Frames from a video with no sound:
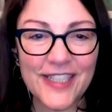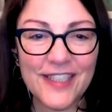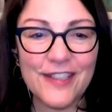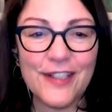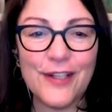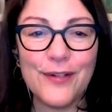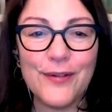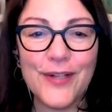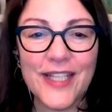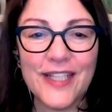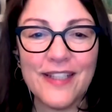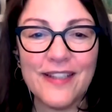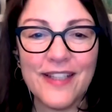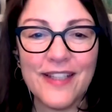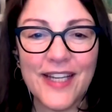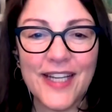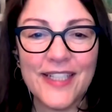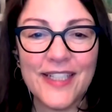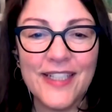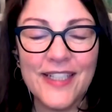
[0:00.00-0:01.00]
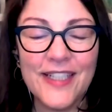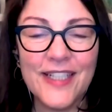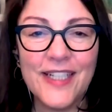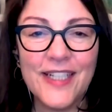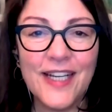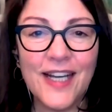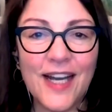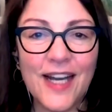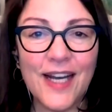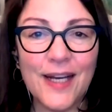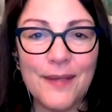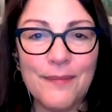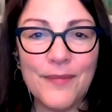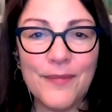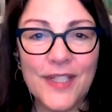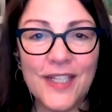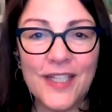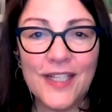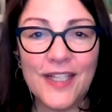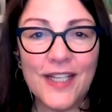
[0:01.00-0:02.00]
knowing that um,